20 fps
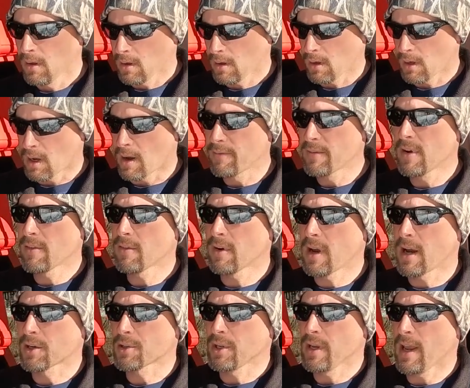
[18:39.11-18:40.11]
I've never
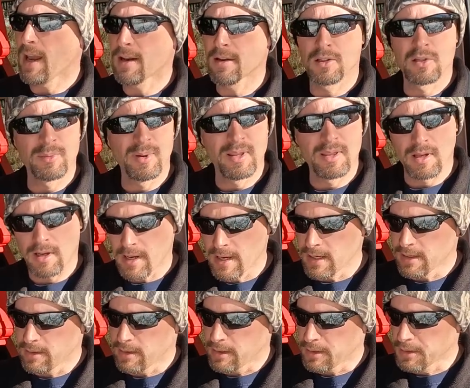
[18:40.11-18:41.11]
actually had to spend the
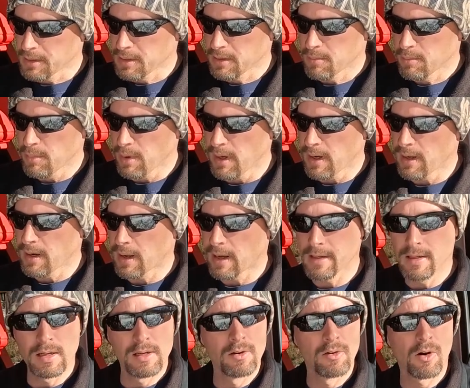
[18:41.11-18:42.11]
night in this, but I
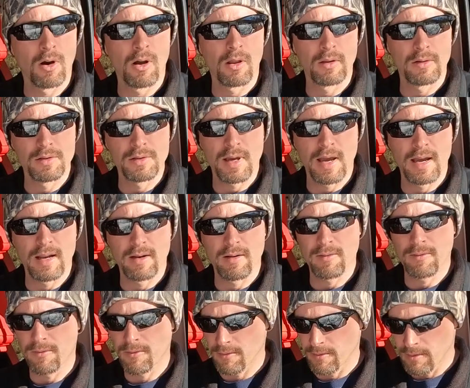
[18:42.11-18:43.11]
did crawl inside
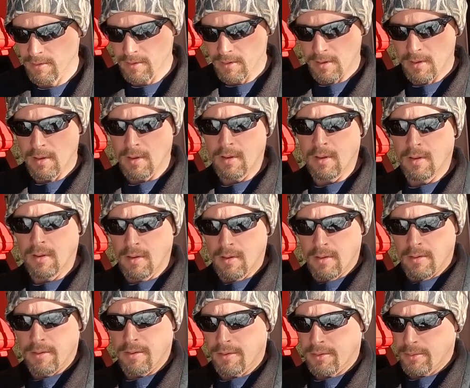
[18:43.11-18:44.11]
of
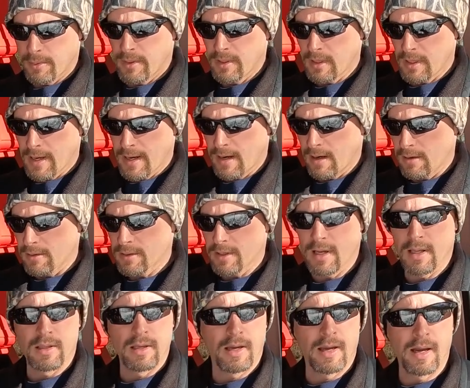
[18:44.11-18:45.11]
the 3 layers
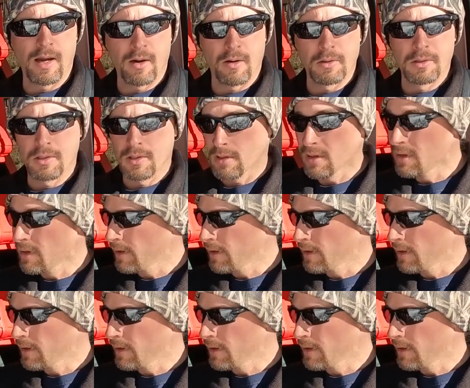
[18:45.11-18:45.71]
at the house,